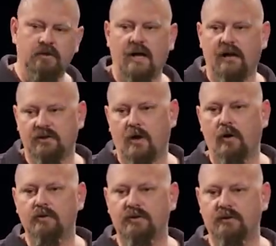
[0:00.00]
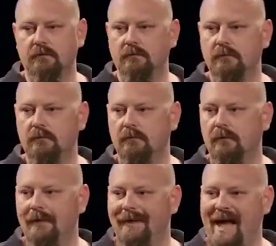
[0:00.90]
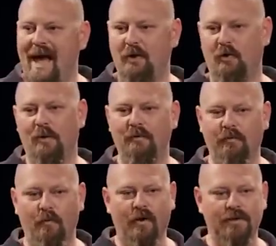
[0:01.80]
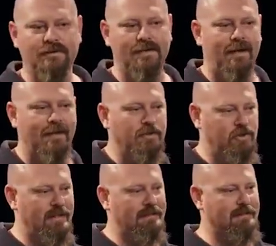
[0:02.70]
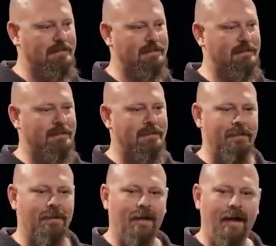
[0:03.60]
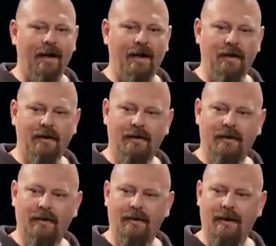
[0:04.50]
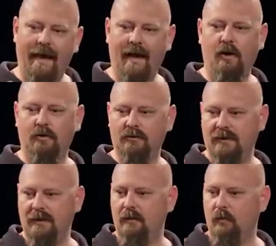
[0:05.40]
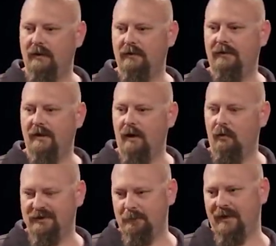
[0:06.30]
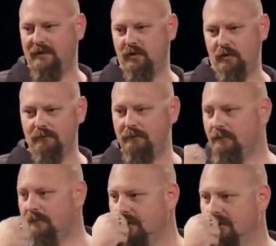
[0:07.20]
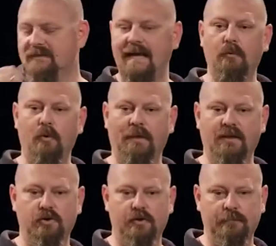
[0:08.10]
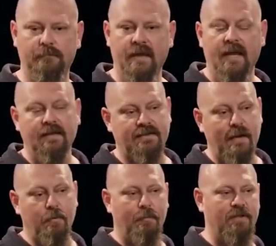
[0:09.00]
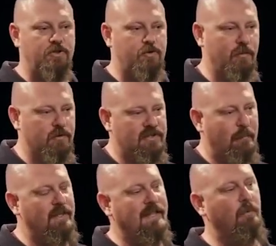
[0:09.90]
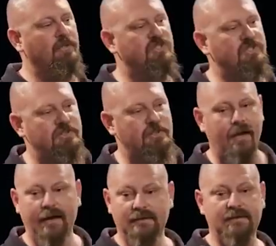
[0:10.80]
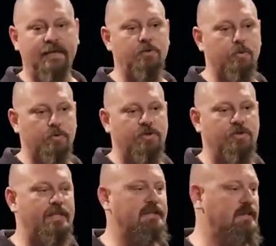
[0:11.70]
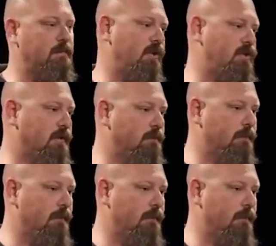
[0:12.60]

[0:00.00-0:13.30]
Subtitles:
Charles Colson had a grip of what Jesus held with respect to table ministry. Table ministry was something that was central to Jesus' mission.